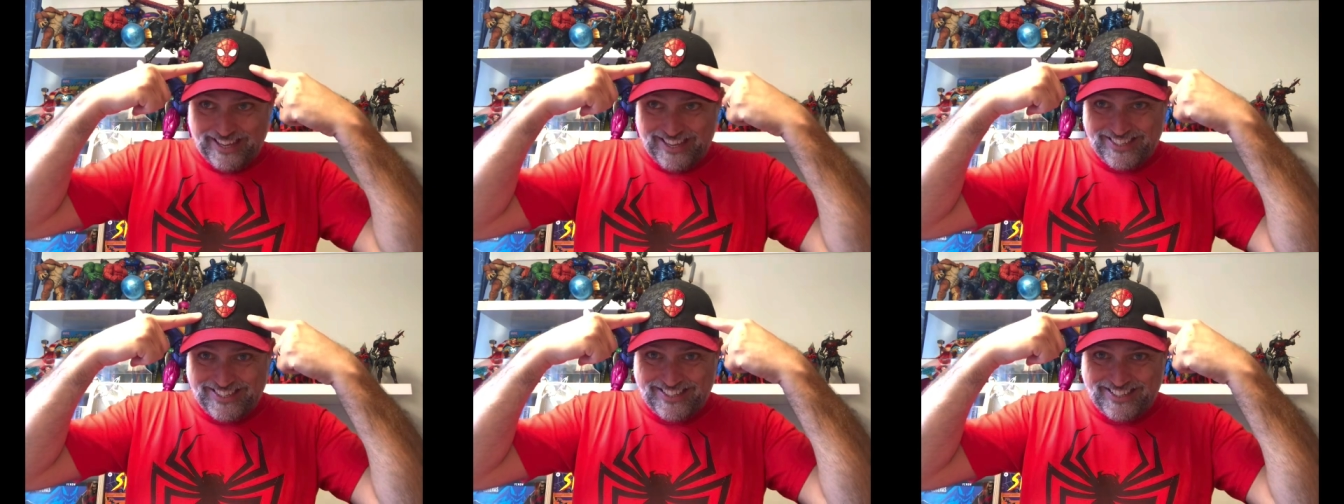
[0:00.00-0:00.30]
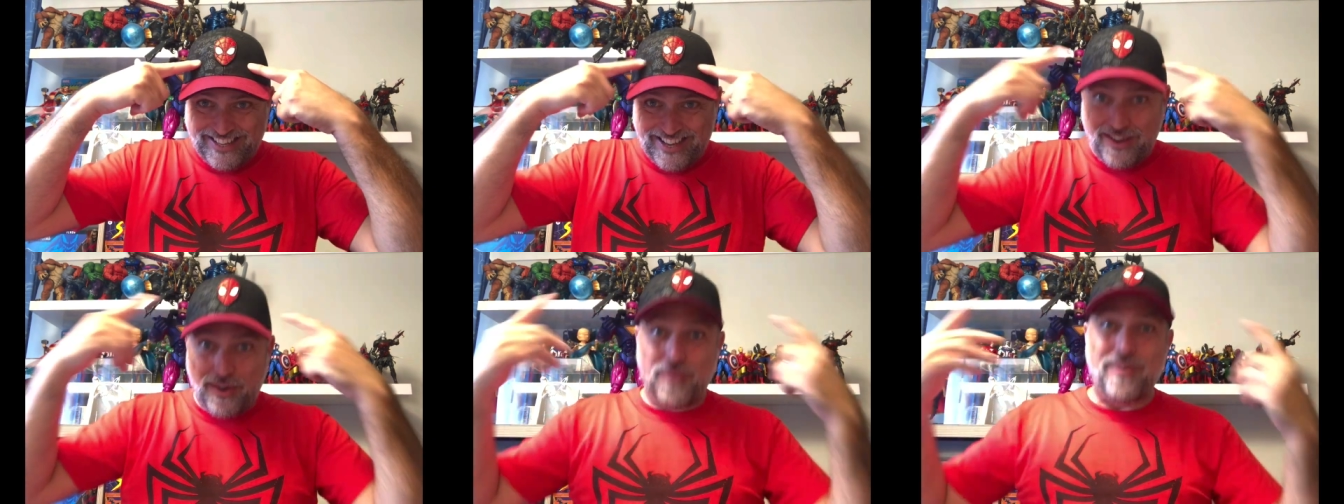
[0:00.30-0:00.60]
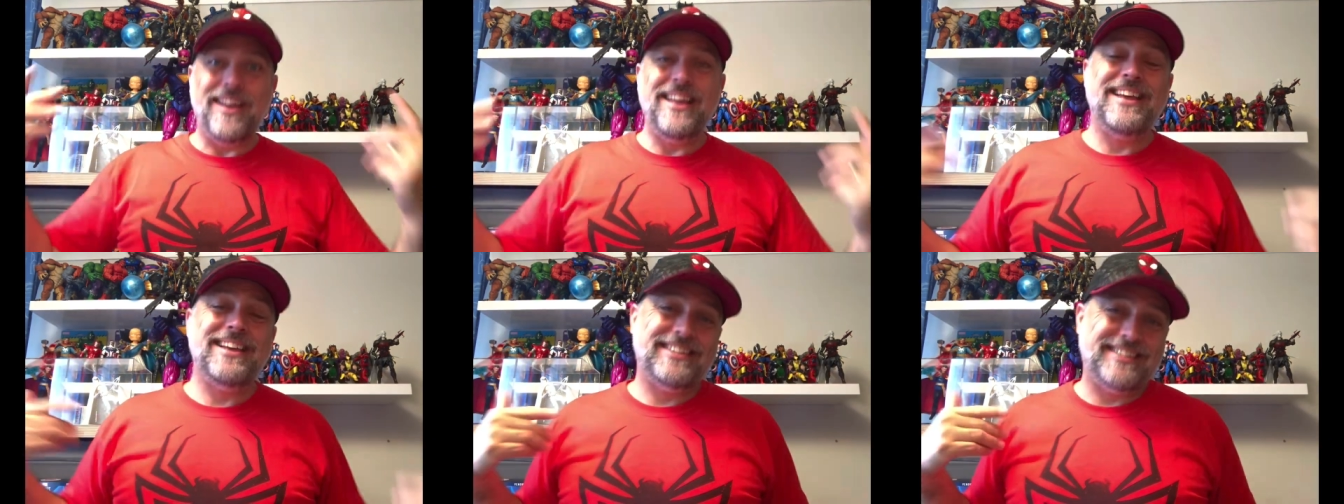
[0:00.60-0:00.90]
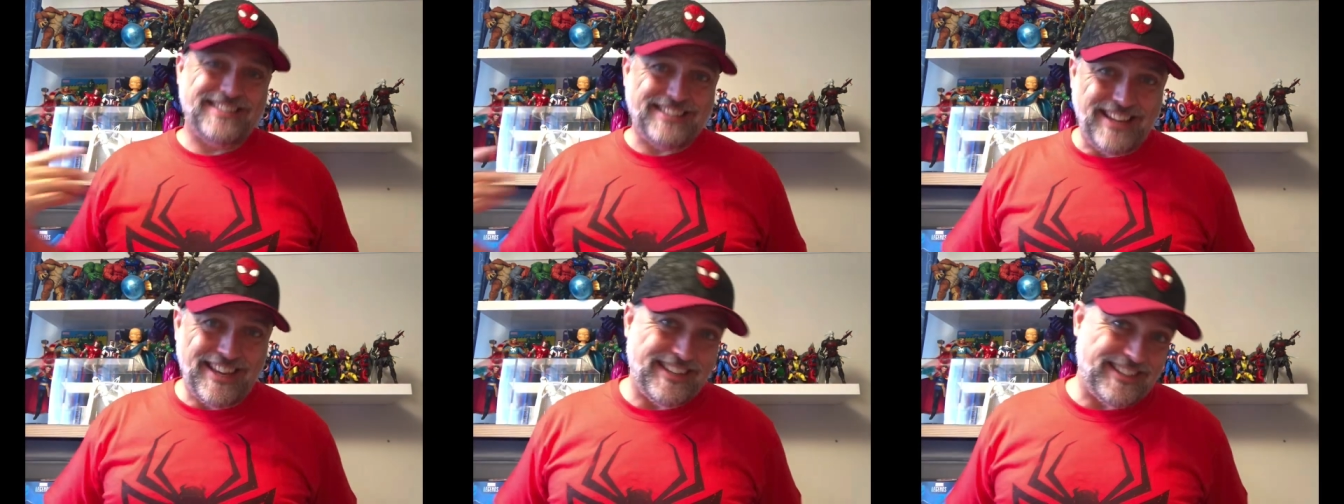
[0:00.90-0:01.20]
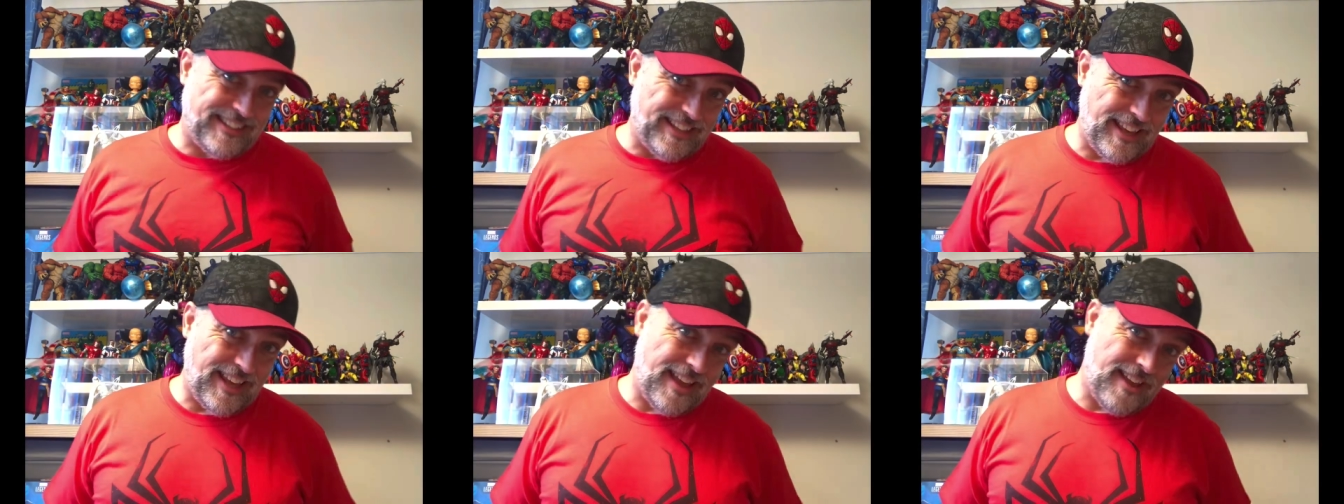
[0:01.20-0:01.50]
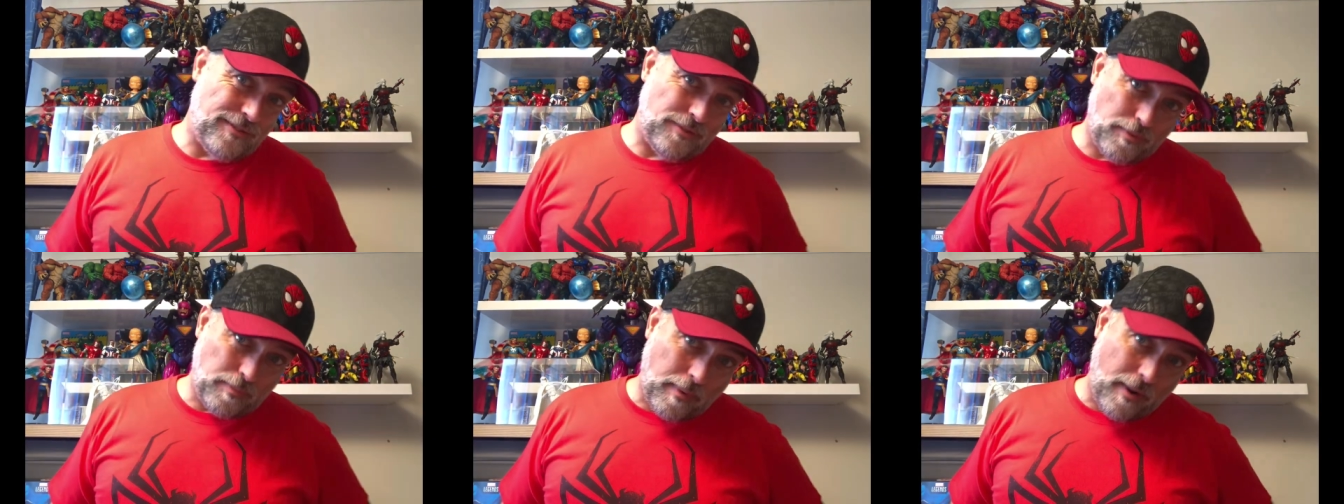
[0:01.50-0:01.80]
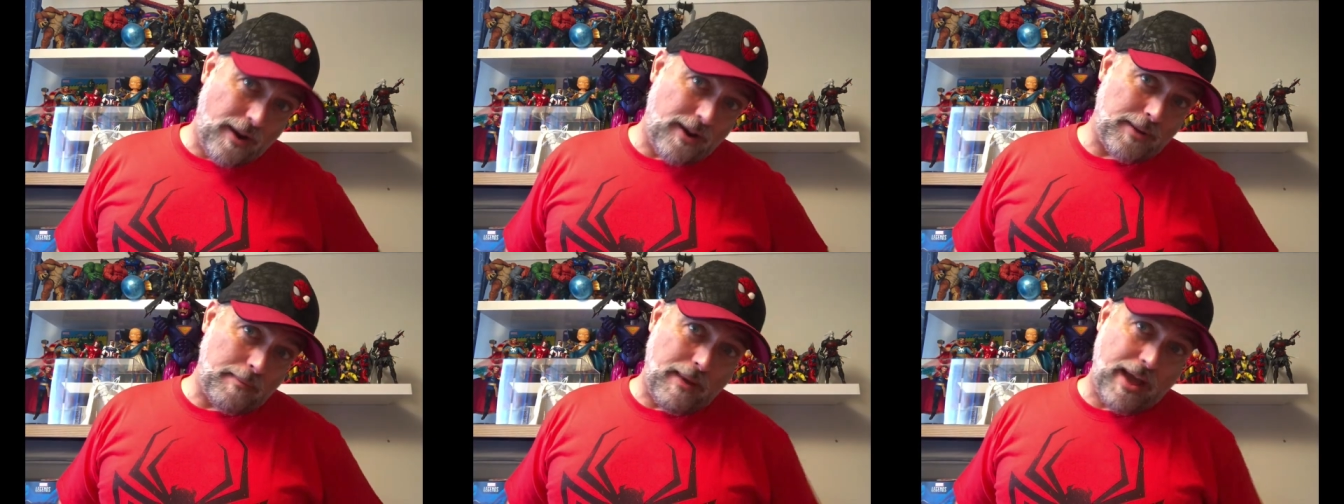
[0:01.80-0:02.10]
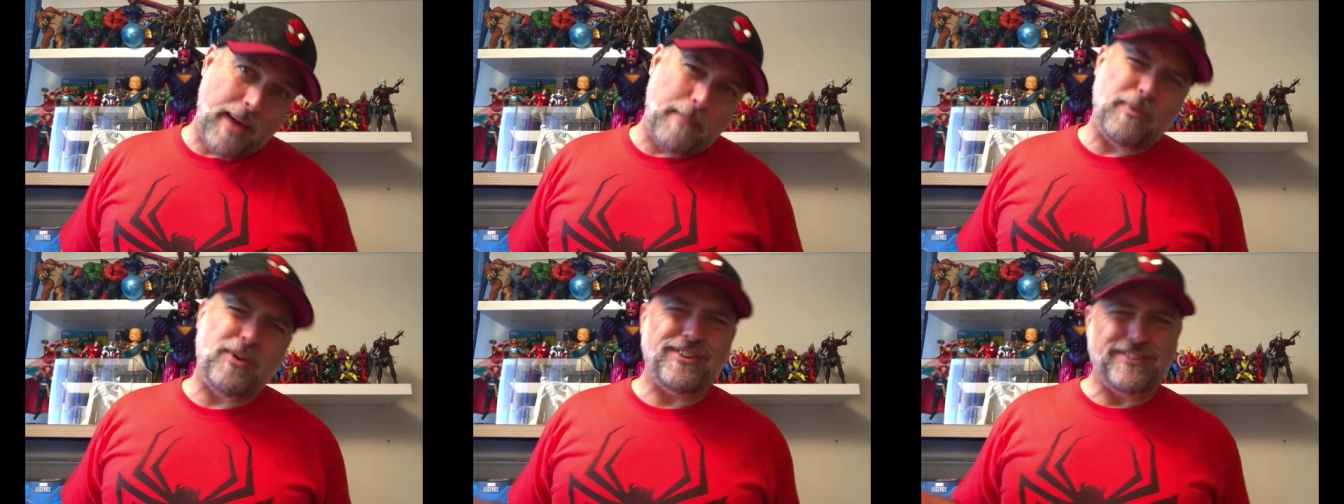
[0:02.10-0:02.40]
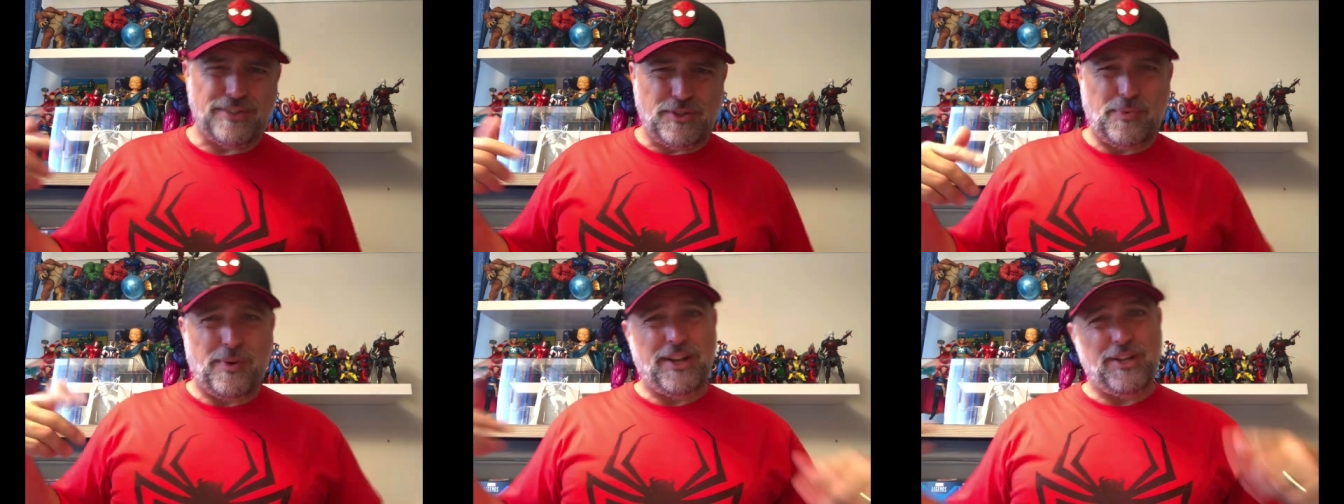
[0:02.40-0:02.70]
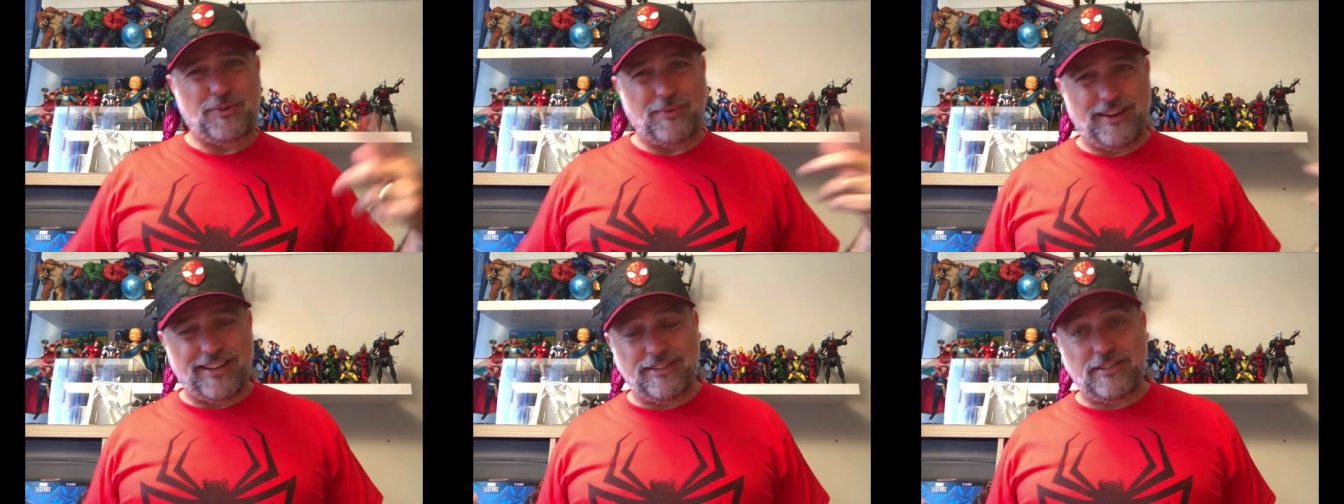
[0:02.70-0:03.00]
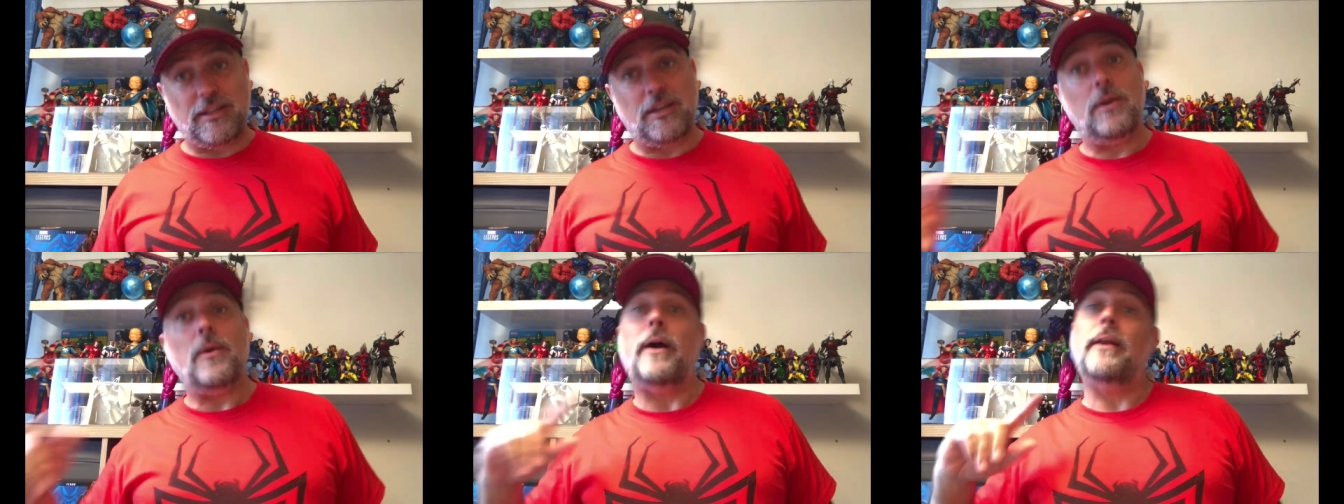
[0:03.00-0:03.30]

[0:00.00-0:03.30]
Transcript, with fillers: It's still 60 years of Spider Man because of 2022,